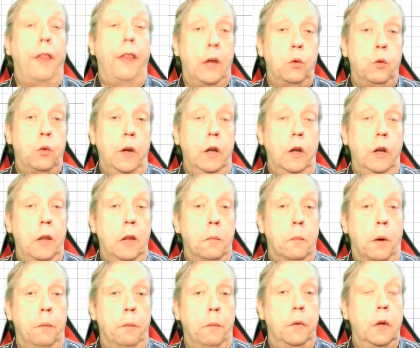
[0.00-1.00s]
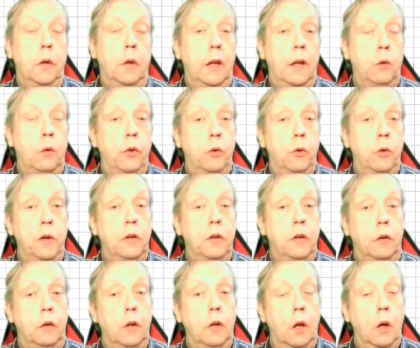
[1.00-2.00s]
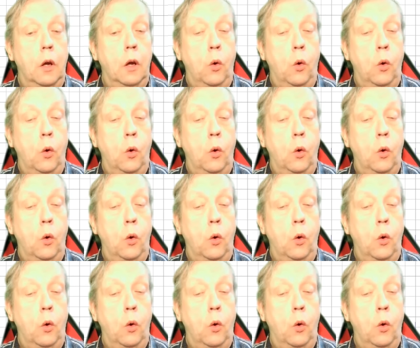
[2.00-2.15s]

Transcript: that's when you get the problems. And that's what the switch does.